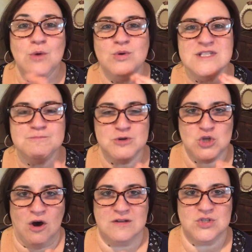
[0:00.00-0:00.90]
whisper
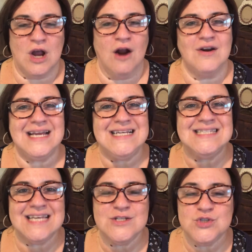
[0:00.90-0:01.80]
talks to her and he
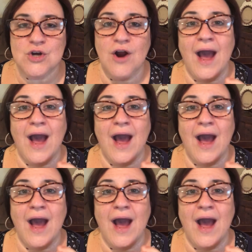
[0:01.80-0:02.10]
says to her